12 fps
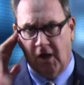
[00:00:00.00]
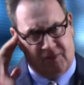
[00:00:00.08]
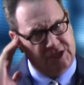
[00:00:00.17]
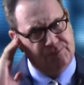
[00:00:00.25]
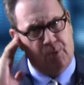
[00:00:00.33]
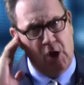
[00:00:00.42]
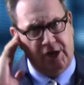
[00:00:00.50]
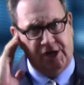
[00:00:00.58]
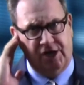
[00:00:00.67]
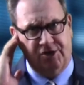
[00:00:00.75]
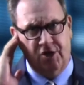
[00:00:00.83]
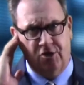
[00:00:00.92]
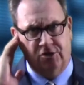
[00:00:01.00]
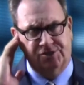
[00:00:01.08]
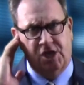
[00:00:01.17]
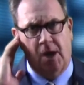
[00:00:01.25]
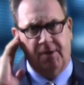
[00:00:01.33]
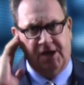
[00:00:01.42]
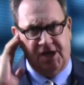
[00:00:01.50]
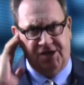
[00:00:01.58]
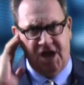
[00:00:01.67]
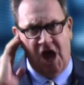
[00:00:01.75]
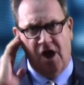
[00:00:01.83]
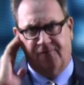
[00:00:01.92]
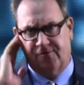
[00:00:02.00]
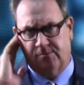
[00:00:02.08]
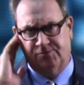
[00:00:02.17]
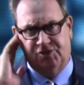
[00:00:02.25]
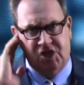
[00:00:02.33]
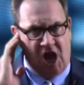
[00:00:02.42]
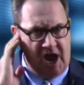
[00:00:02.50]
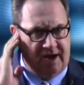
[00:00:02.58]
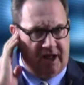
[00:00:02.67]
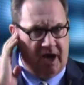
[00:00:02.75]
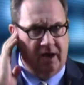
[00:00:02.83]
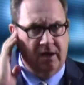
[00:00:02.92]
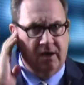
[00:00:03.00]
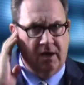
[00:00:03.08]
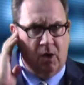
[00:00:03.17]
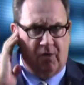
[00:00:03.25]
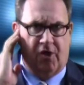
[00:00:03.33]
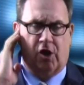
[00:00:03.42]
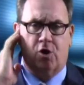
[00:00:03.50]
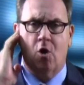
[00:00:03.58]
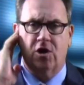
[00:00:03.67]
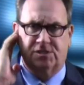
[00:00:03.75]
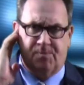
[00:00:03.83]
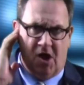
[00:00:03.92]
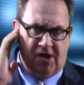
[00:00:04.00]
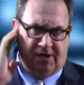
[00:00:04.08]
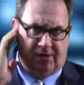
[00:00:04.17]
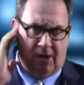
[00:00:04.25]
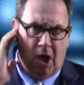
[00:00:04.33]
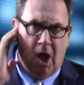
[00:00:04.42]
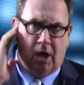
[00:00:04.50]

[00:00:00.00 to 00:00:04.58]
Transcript: This breaking news coming in now from China with our correspondent